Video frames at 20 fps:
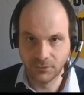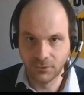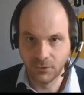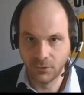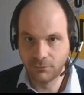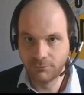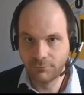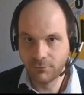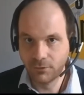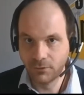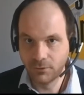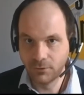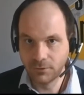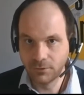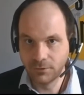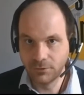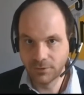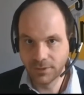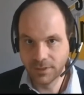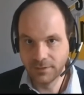Overall,
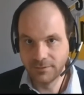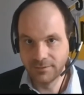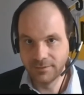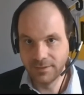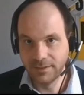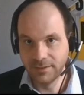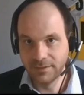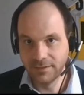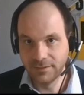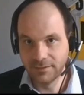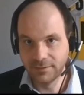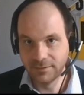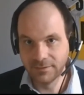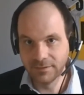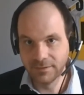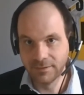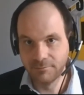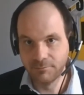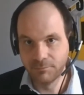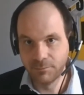you can see in this
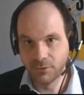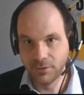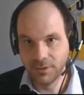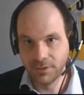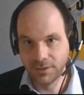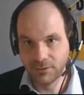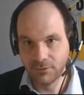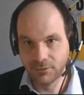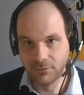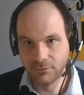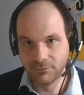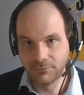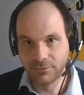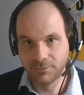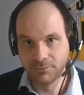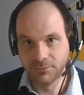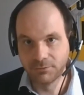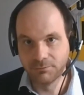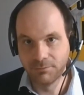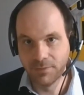um, polygon
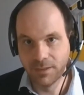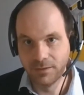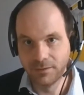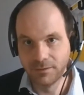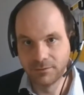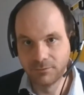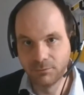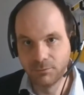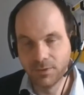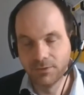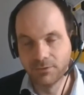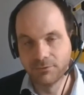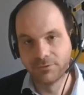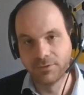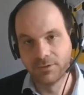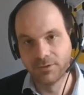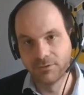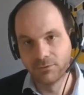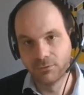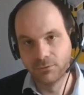from SMART, one of
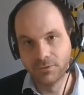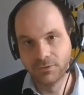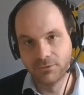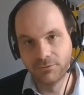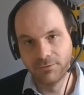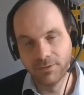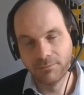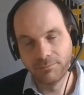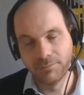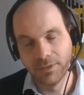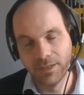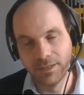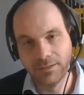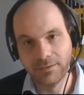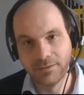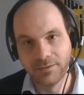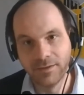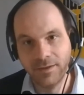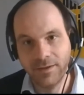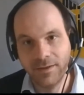the tools we applied,
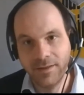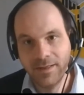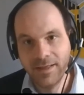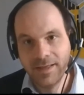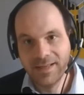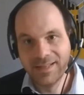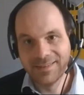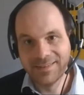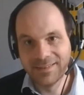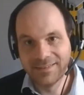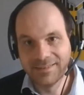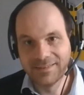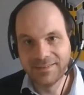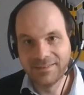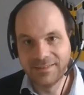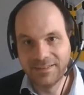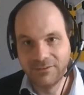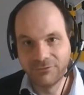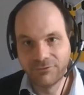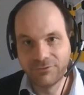that the
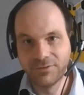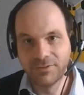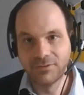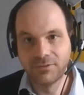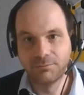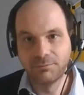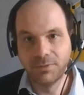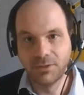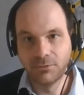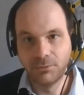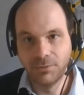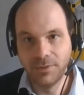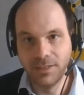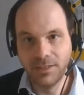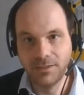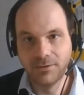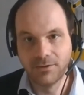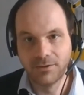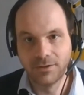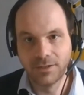difference
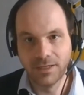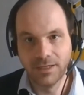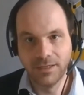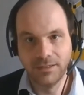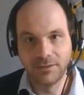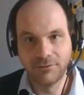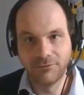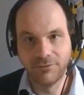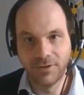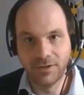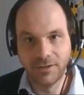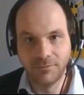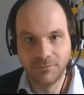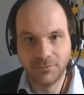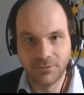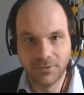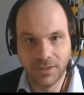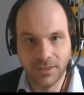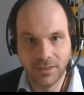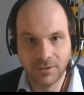between organic
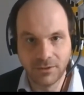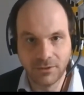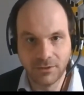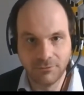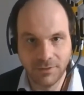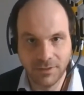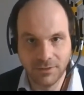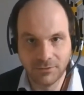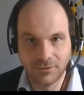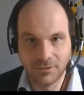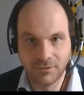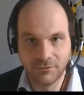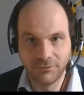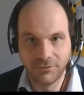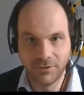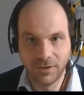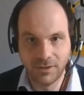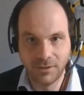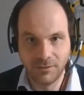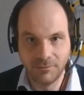farms and conventional
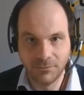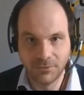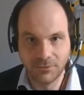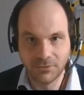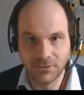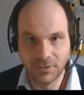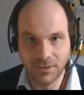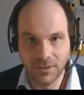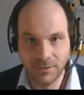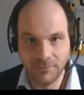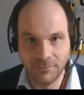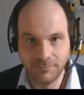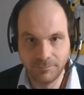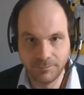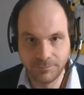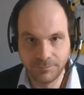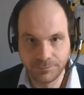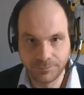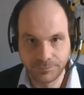farms um,